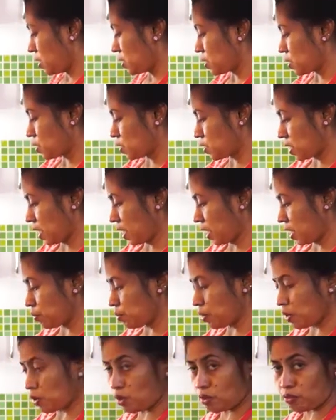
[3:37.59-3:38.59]
So take a
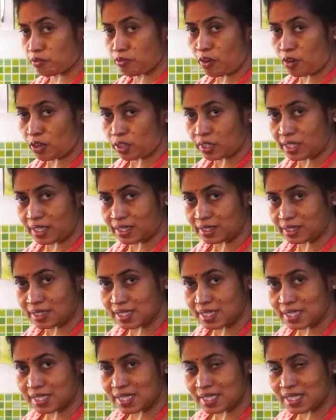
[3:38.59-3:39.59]
bowl of water like
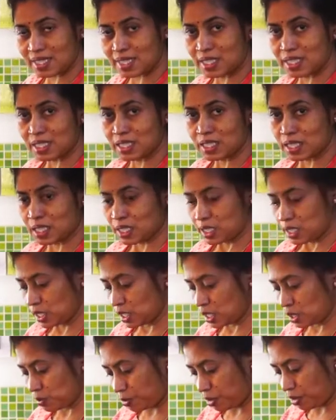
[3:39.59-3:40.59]
this,
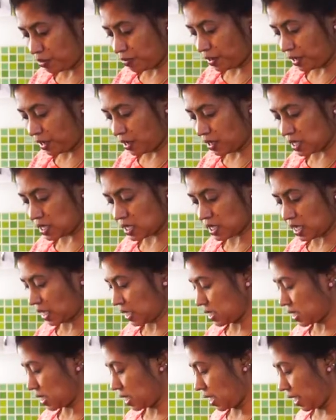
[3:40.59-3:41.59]
dip your fingers
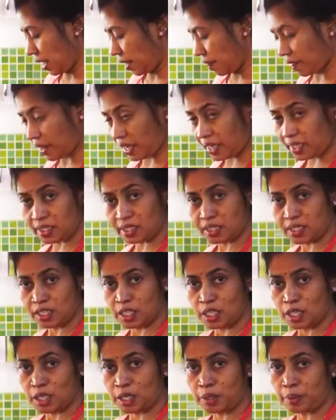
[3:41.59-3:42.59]
nicely, and then
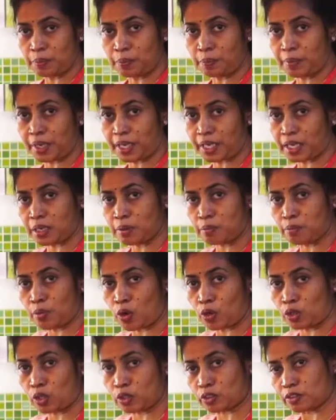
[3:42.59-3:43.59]
make a
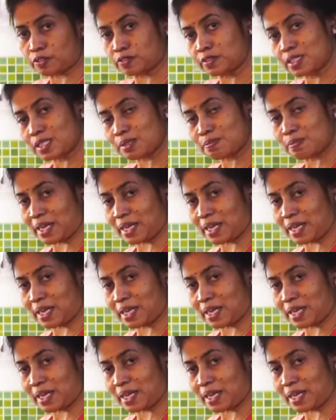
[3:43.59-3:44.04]
ball out of this